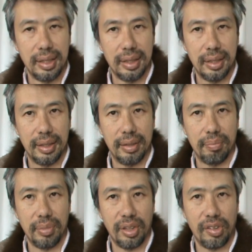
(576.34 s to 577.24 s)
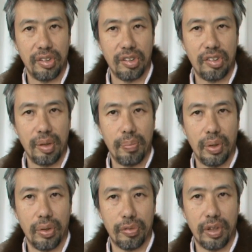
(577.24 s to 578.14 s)
Um, this is a
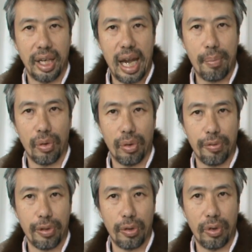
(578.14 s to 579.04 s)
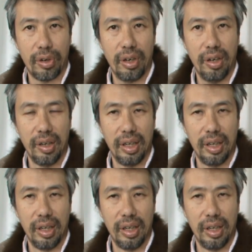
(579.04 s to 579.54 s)
symbol of the hammer of Thor